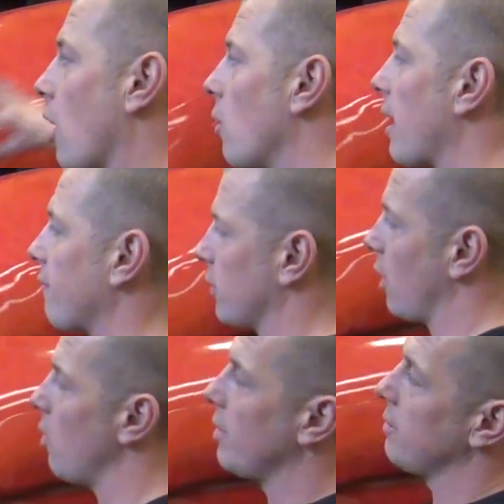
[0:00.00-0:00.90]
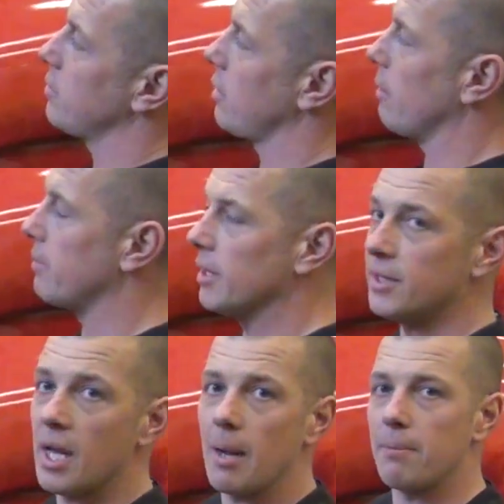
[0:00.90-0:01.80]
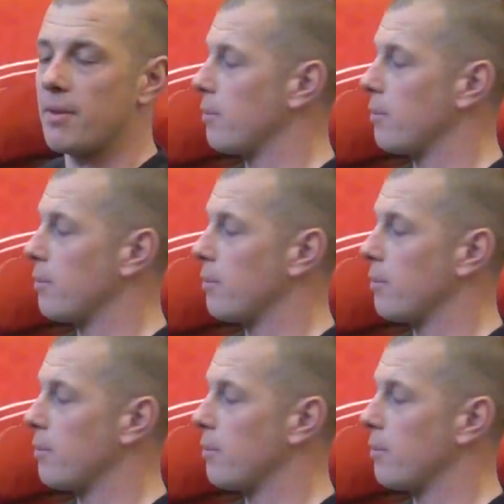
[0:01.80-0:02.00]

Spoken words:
coat after coat, and start building up, and